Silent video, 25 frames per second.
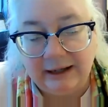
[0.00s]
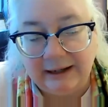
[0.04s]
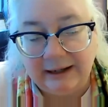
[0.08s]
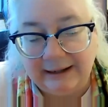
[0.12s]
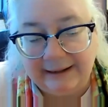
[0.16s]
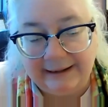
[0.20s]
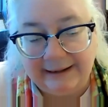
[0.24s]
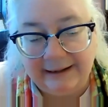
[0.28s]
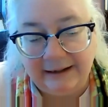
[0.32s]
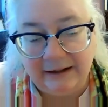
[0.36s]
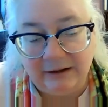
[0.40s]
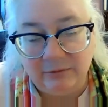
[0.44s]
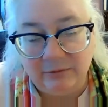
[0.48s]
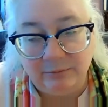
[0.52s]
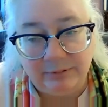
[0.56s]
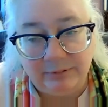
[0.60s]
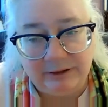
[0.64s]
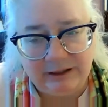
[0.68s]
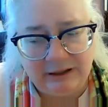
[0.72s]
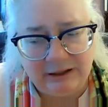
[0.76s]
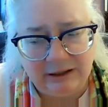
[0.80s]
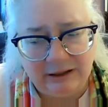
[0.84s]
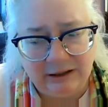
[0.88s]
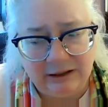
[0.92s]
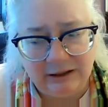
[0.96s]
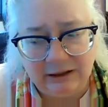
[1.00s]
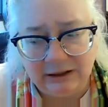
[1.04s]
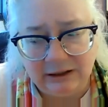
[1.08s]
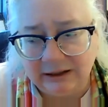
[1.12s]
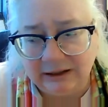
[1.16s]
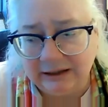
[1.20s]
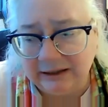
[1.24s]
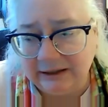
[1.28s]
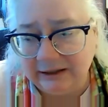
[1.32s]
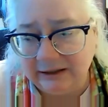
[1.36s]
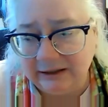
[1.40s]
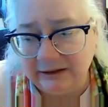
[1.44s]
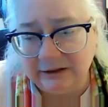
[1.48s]
and B,
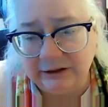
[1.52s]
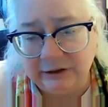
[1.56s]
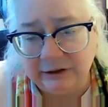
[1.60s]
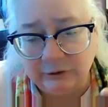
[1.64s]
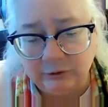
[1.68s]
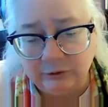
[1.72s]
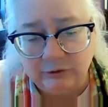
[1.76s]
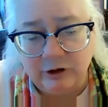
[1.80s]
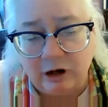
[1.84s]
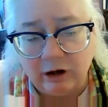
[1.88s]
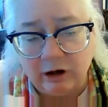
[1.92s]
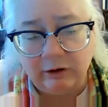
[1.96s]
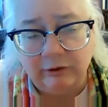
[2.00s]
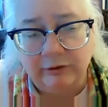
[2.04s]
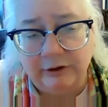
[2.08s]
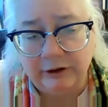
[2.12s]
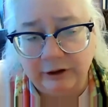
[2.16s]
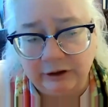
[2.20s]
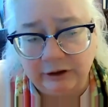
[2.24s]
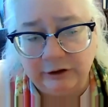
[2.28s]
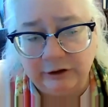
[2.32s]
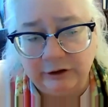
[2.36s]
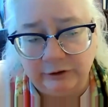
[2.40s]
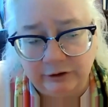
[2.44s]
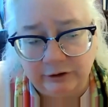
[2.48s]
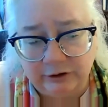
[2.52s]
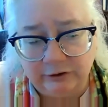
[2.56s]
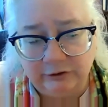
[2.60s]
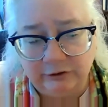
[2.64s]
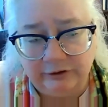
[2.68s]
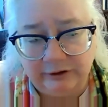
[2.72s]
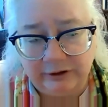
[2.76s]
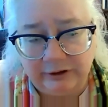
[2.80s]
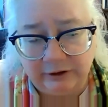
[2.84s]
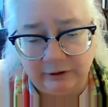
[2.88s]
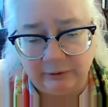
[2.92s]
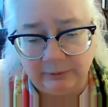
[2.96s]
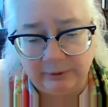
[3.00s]
you know that you're
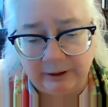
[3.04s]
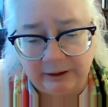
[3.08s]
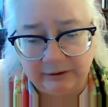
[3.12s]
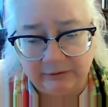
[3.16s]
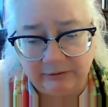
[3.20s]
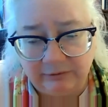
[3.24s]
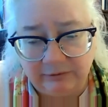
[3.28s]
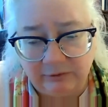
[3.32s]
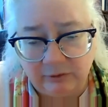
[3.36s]
using the right